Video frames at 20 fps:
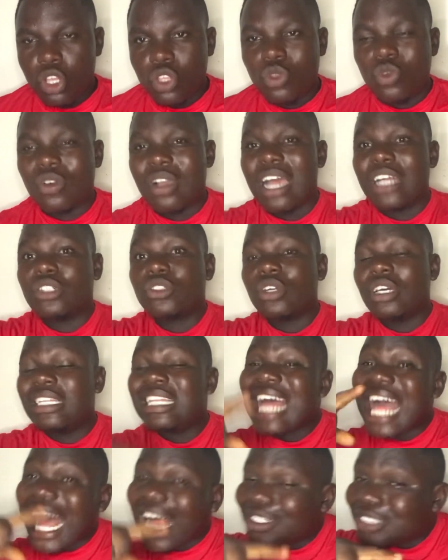You can throw it
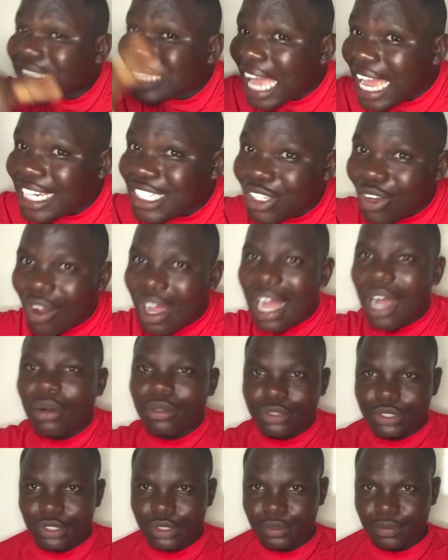outside your
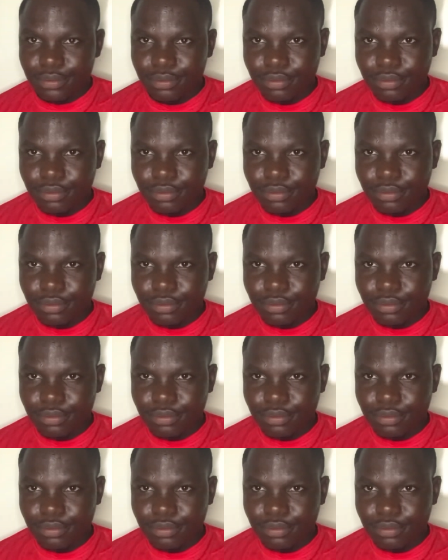house.